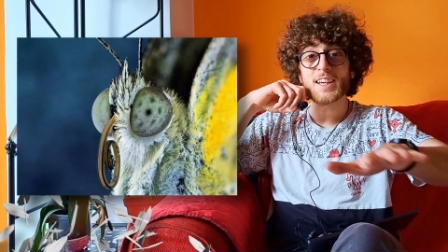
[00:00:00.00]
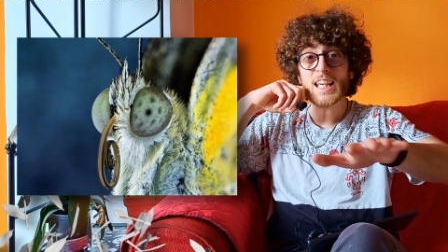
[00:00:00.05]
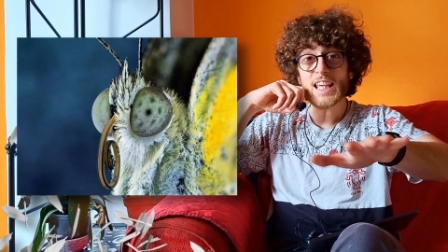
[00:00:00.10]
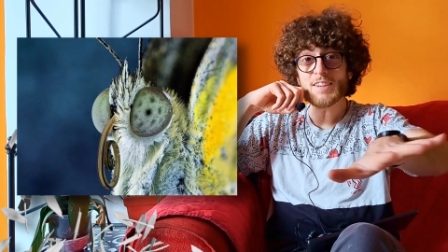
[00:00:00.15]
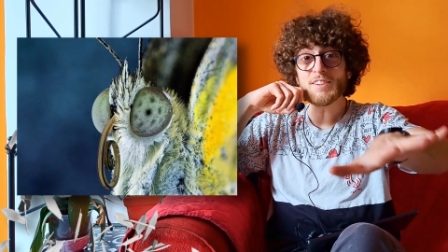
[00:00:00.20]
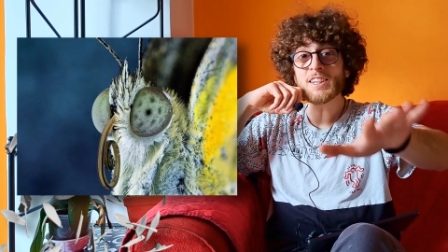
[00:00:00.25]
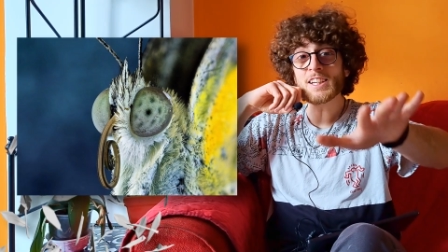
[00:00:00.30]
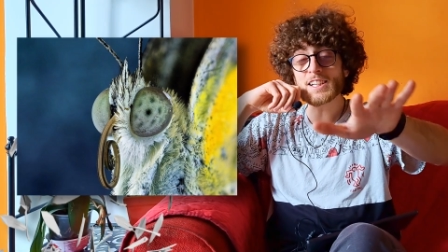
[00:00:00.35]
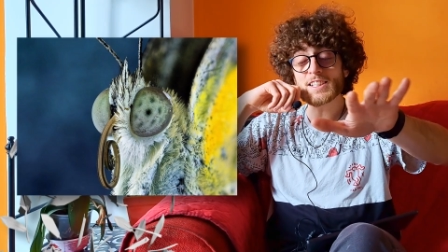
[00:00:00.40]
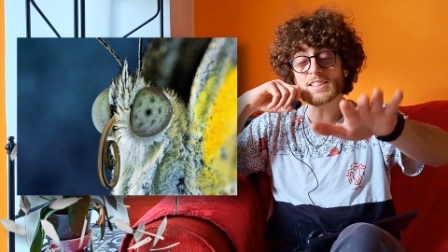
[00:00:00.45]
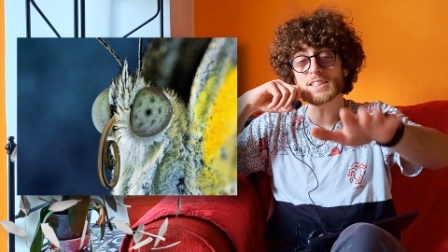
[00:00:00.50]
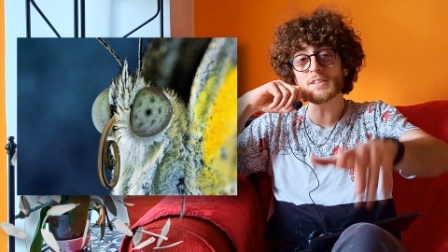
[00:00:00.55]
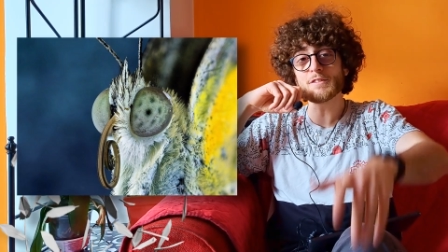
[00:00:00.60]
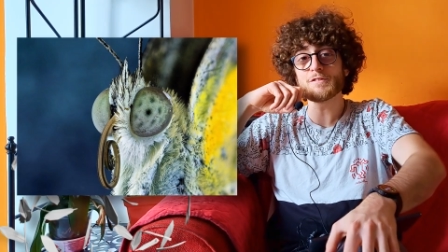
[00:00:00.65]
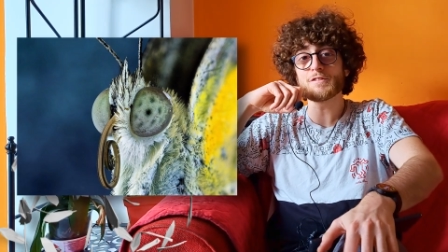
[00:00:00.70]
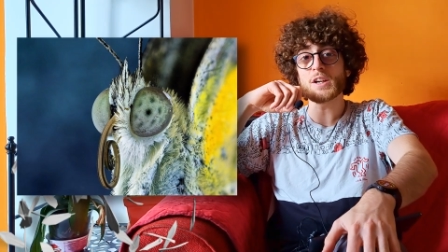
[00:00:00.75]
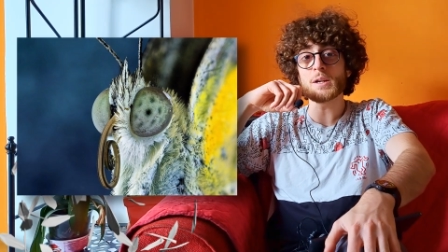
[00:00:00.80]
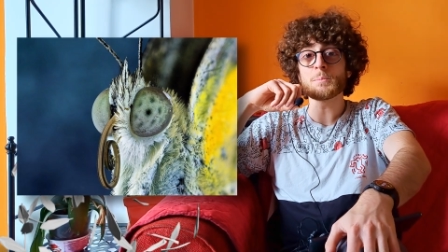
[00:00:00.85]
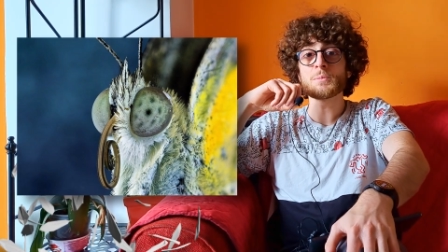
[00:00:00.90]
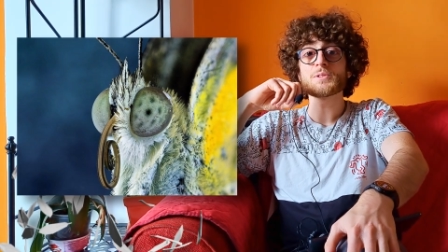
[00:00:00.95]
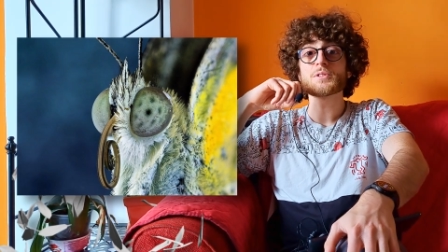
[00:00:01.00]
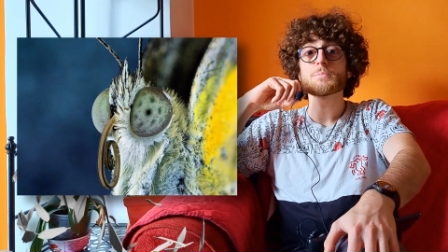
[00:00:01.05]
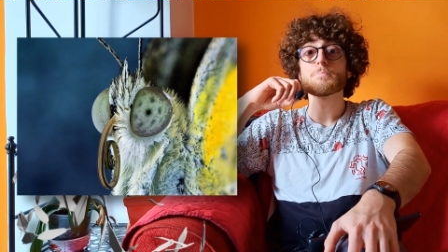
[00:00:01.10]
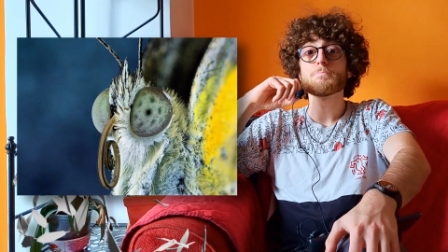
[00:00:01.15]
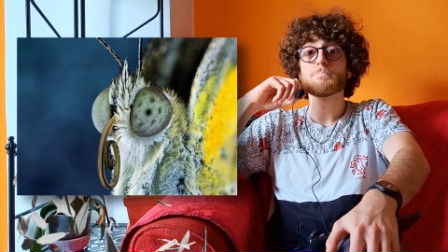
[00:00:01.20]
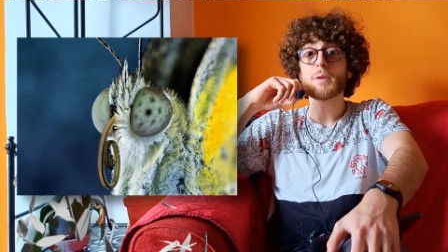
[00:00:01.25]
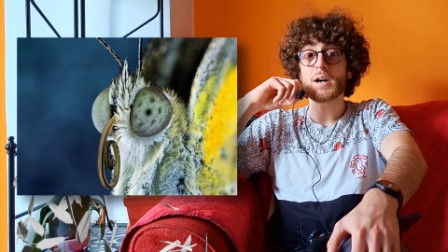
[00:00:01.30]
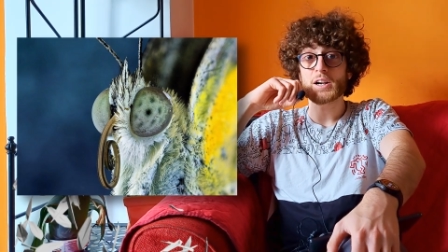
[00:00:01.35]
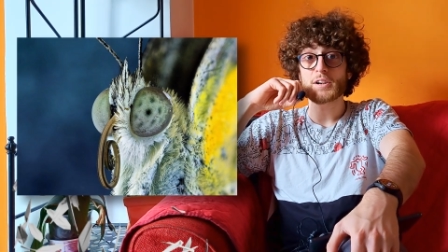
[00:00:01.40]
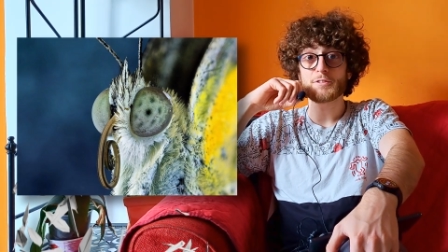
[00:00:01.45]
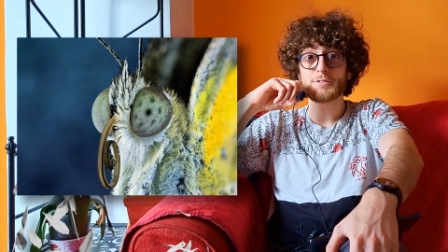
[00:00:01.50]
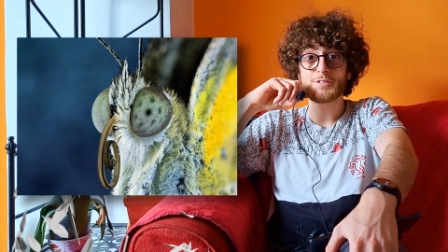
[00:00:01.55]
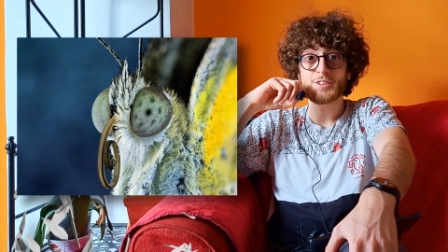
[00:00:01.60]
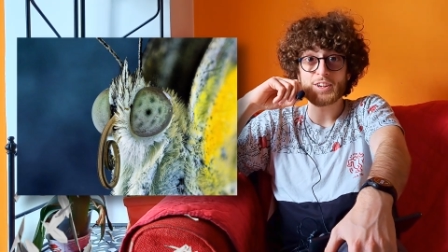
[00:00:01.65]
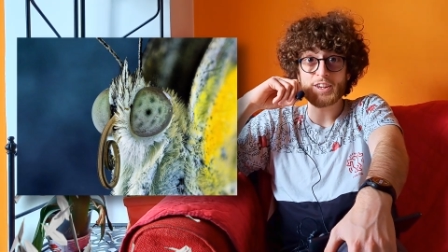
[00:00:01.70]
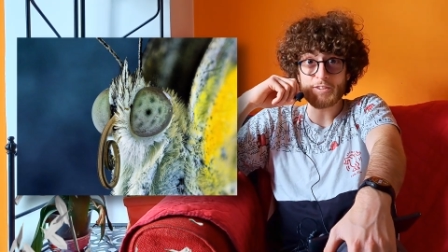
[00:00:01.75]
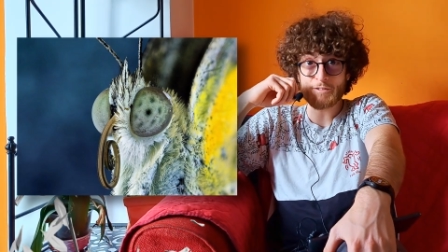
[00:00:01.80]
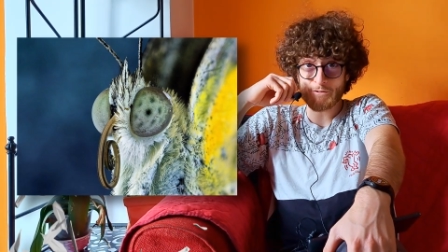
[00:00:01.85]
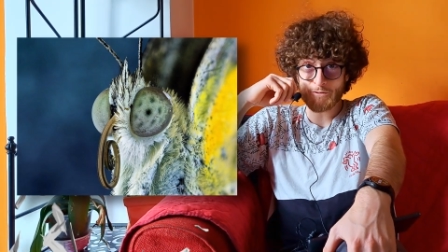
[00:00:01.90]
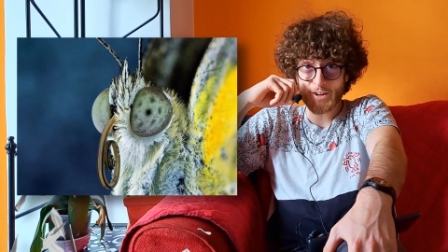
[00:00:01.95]
giving us the famous butterfly
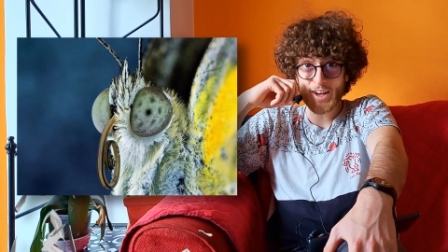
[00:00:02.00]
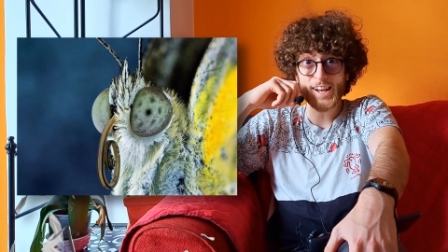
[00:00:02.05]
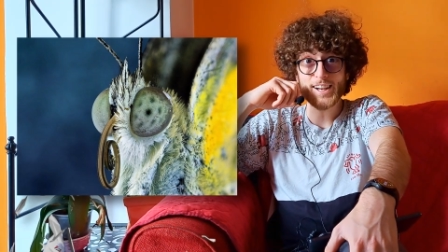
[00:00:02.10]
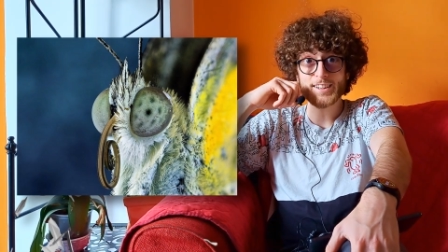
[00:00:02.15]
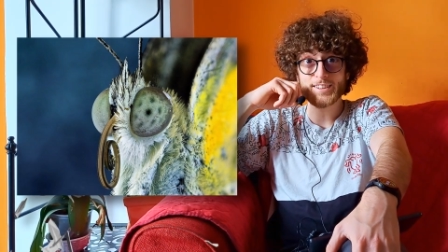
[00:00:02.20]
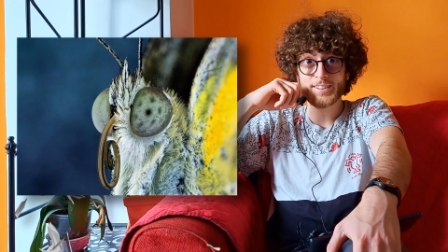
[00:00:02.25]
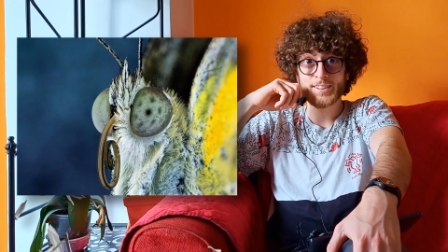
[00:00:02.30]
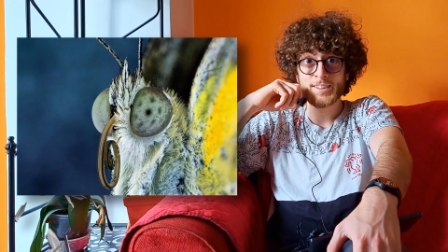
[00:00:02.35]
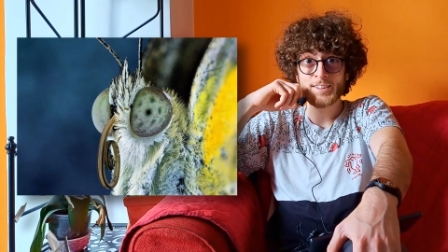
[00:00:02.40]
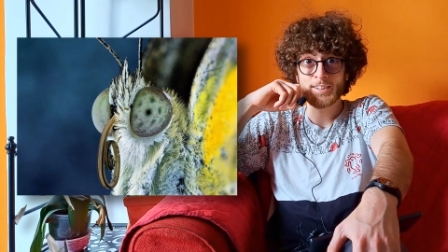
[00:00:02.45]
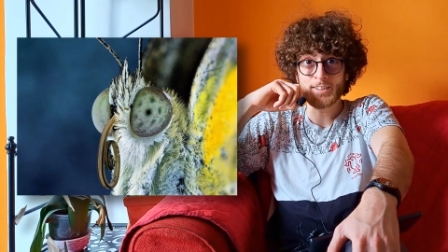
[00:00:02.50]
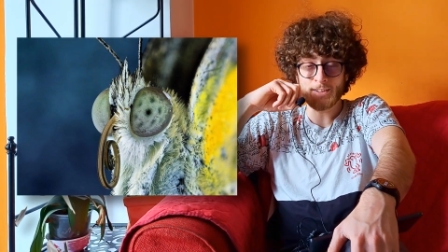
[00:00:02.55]
effect.